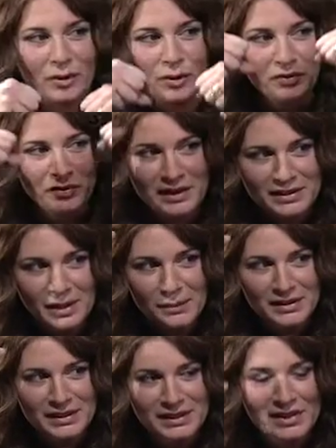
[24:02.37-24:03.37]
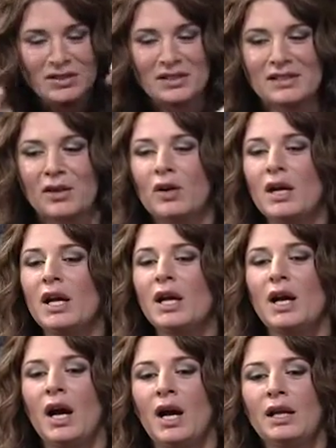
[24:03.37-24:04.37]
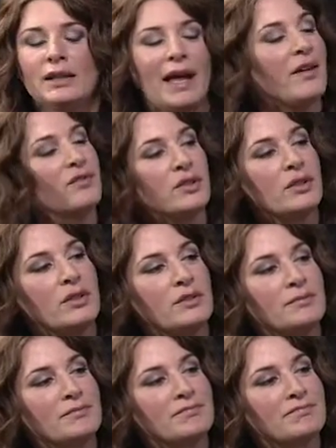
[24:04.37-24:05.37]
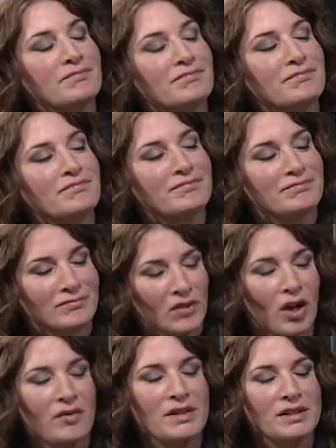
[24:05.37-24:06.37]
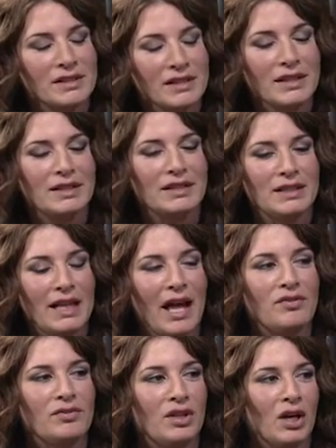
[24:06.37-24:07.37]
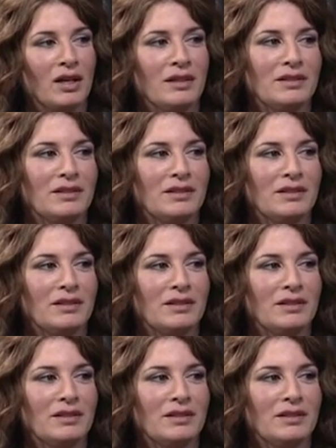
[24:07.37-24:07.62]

whole face up six inches now. Uh, laughter, obviously. Laugh so I'm going to